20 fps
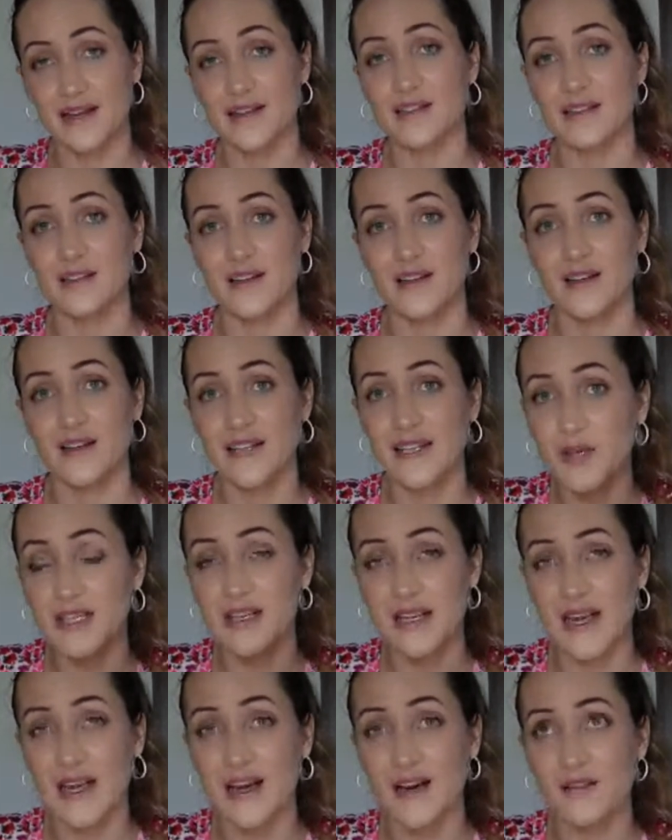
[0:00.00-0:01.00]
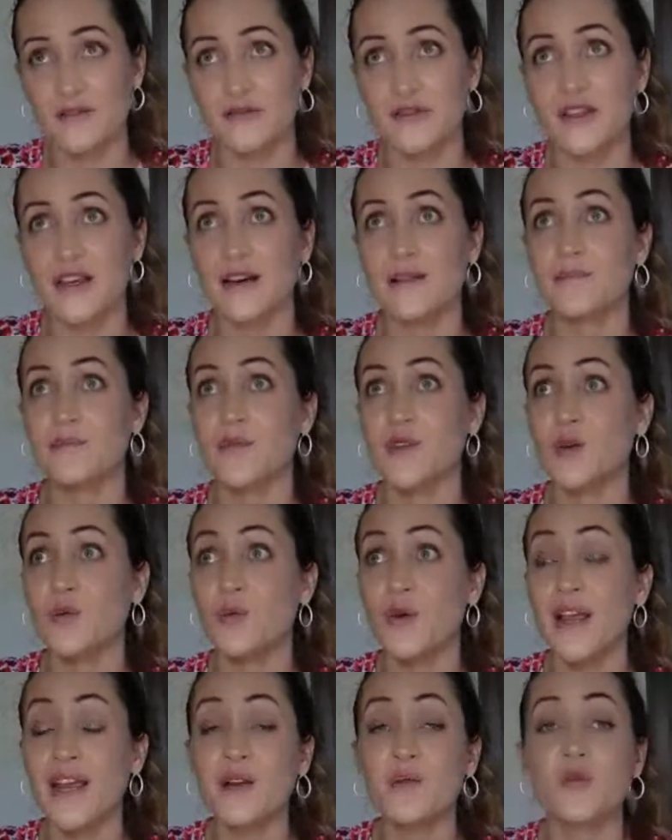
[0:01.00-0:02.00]
that we can have, the
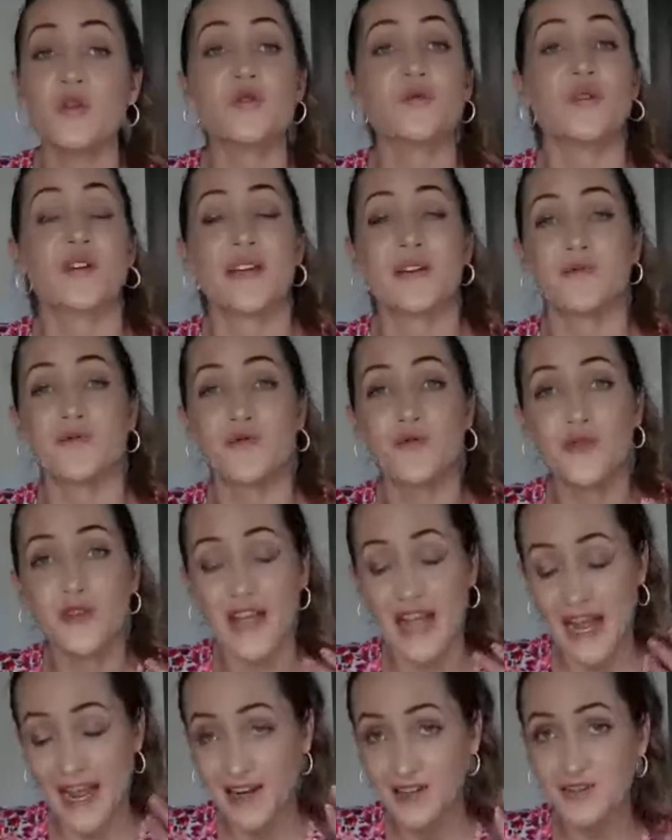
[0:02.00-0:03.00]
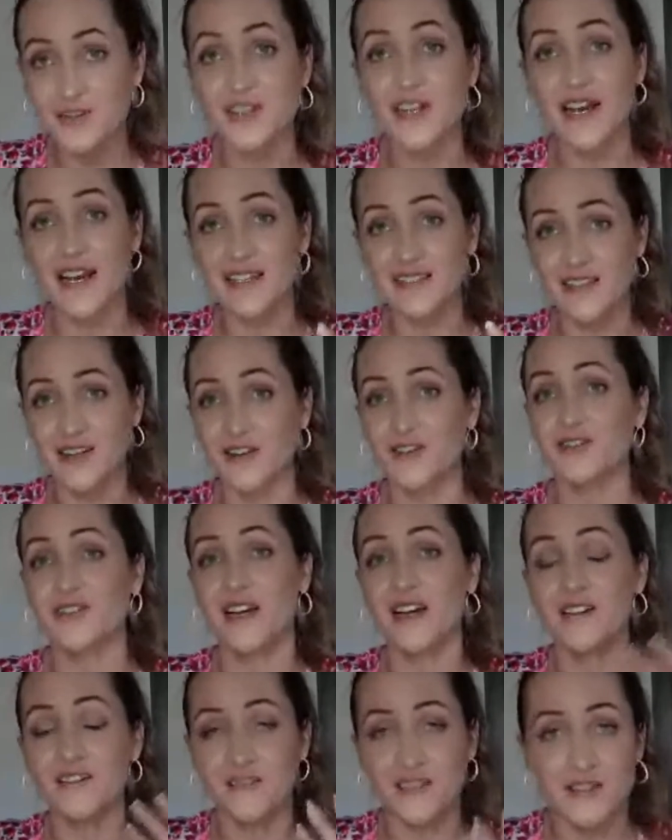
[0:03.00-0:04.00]
way in which we can actualize
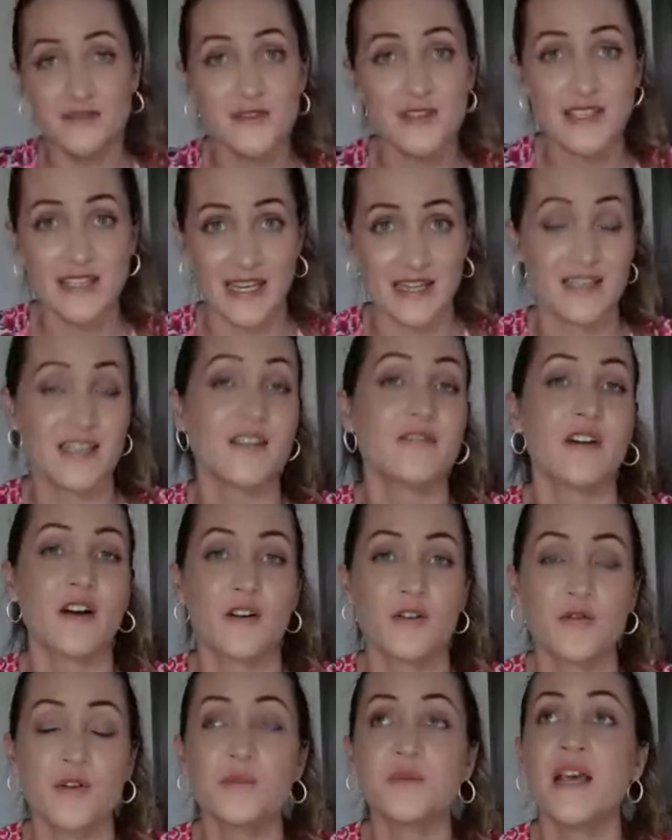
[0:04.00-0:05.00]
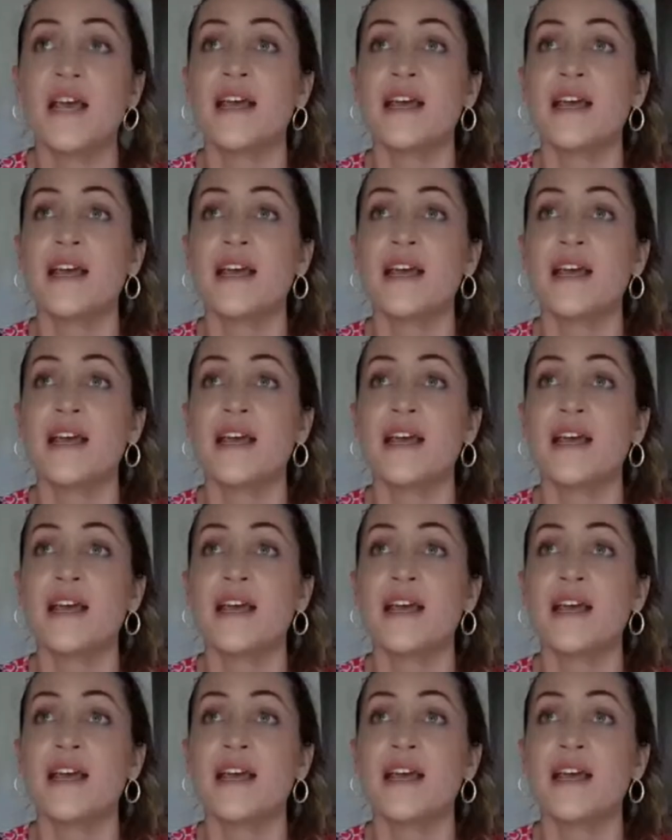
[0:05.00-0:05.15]
ourselves and live our dreams?